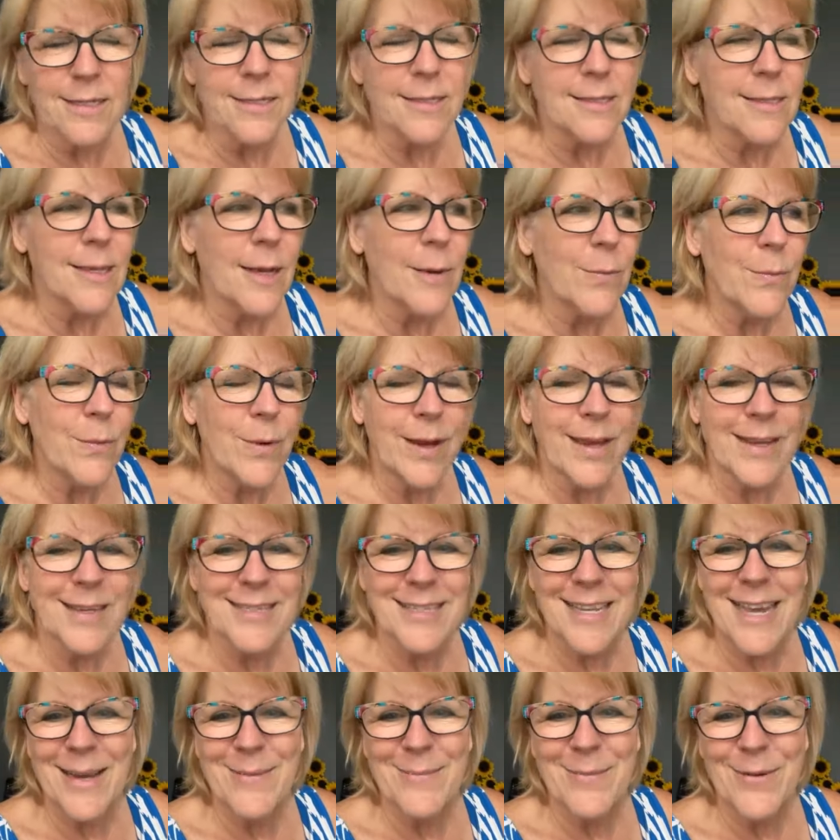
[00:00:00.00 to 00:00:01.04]
in some
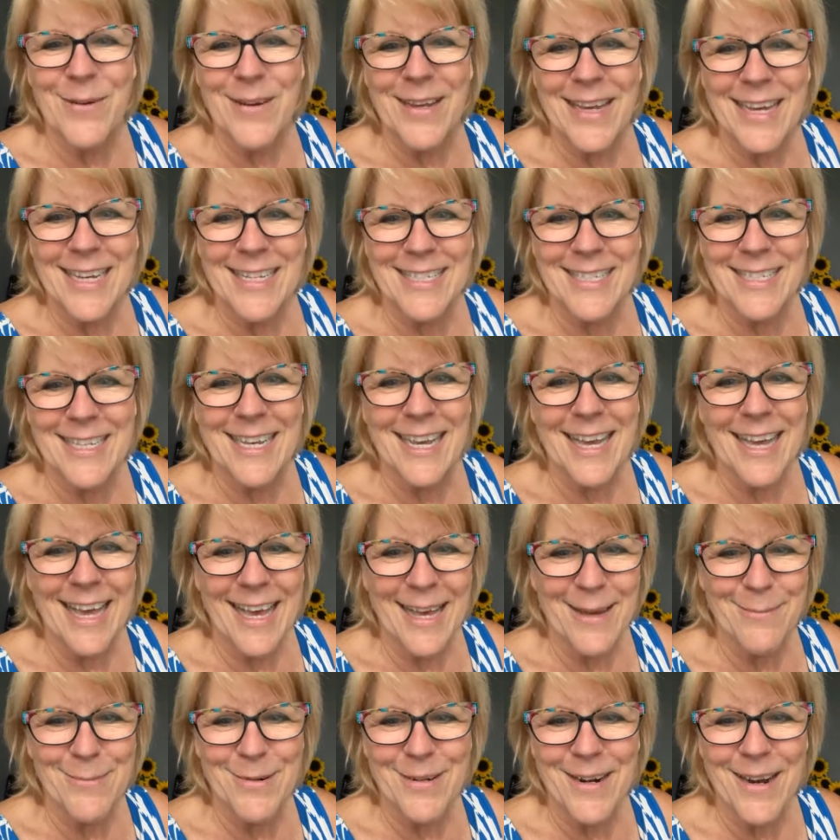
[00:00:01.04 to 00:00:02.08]
ways. Hi, Maria. I see you.
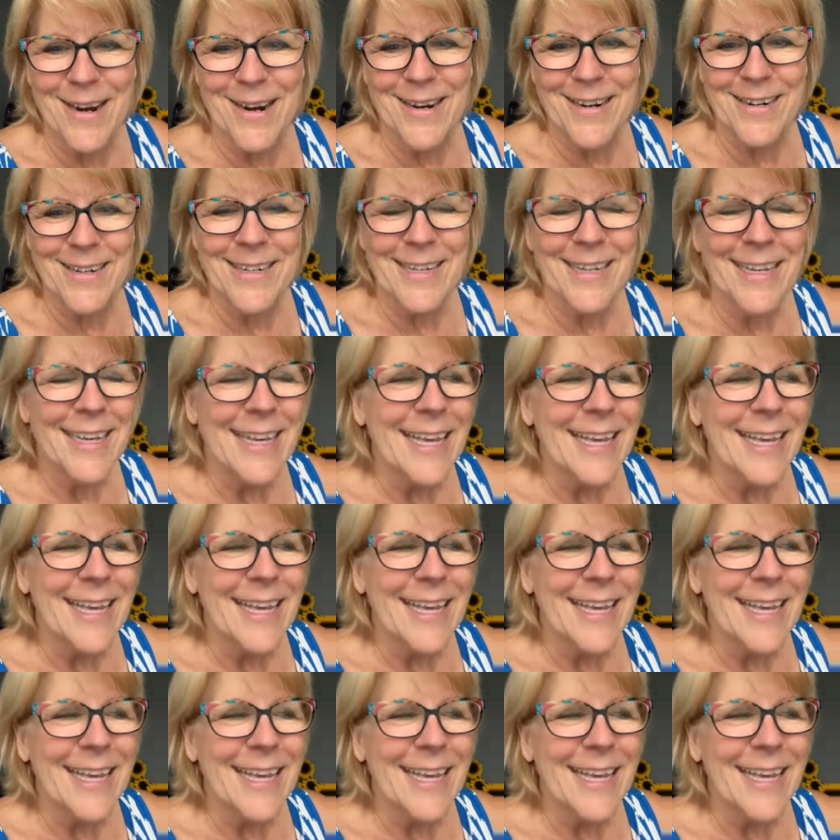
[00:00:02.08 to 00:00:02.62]
Hi, Bernard.